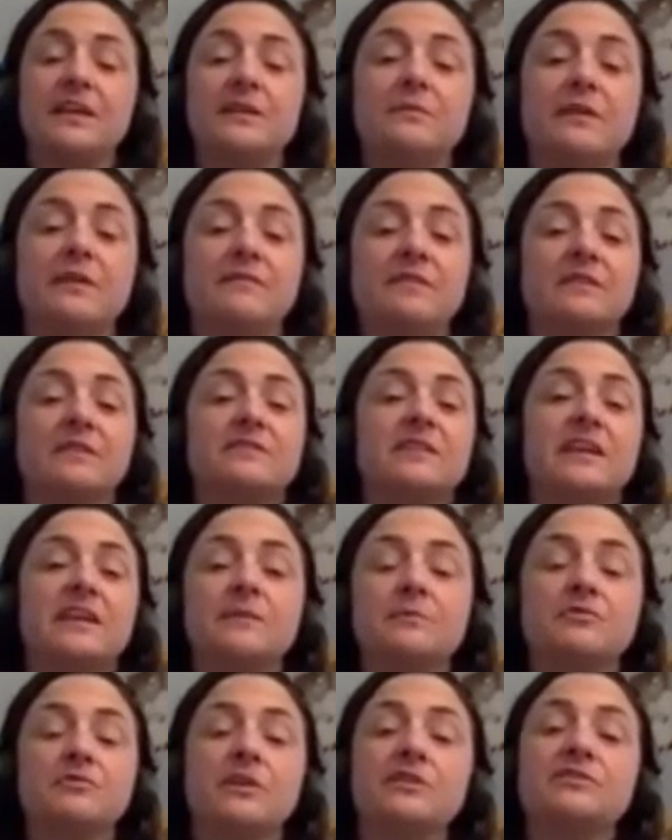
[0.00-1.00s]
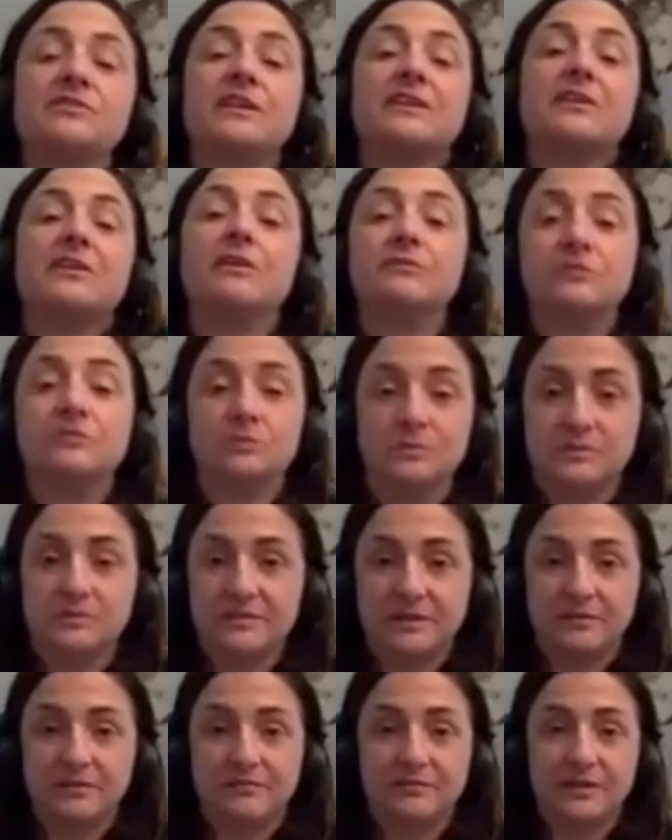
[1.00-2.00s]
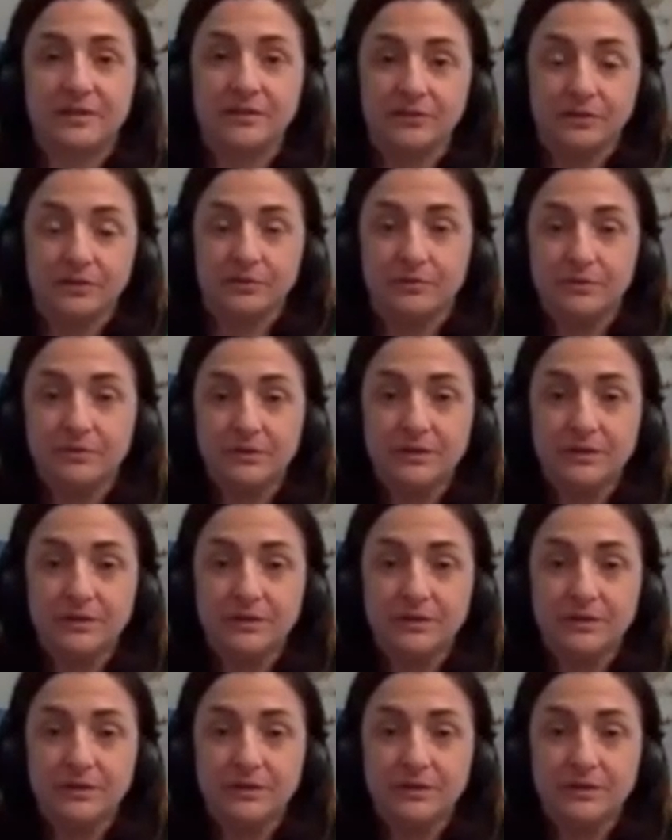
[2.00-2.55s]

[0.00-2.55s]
I feel like Tatum's trying to take it on to himself. I do. Yeah.